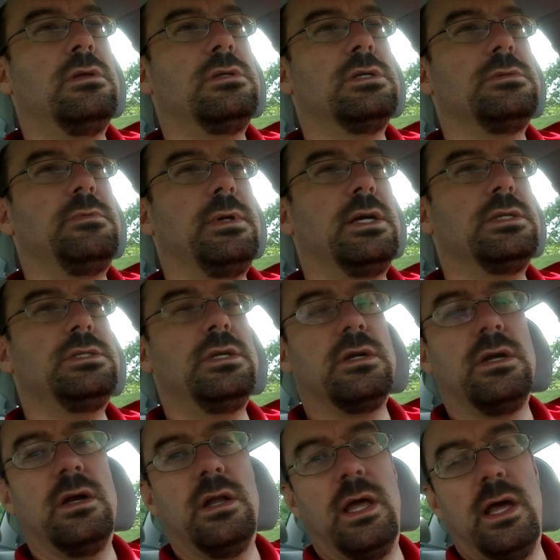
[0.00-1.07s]
just because you're
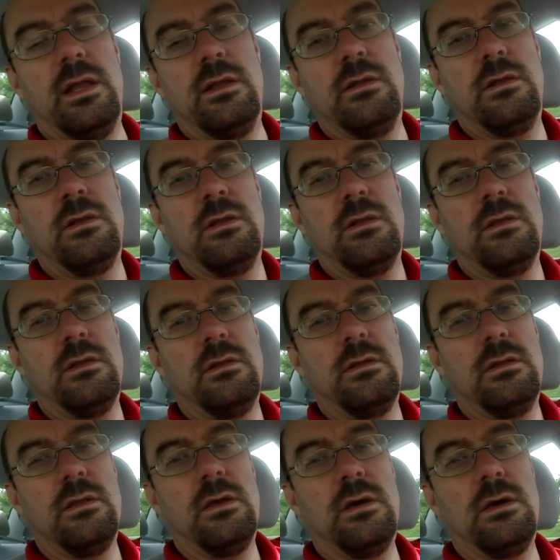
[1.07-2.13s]
good at
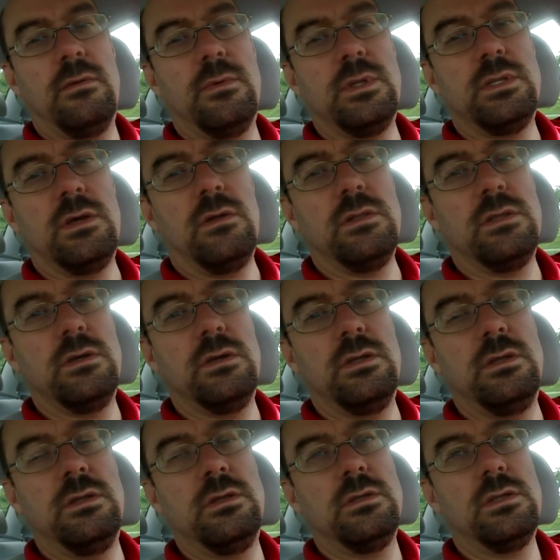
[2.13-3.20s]
um, adulthood
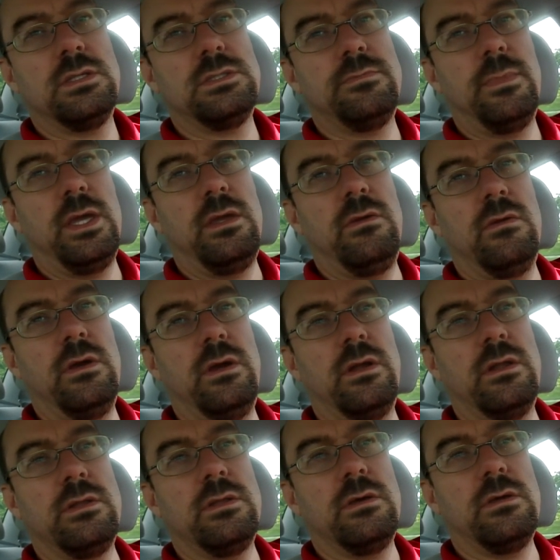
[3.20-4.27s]
doesn't make you a good
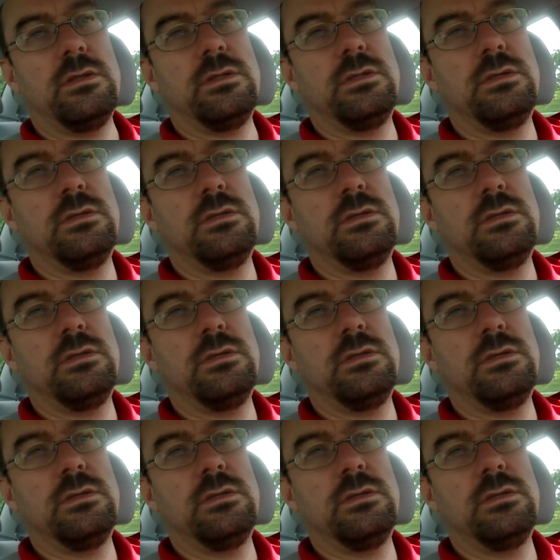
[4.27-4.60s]
adult.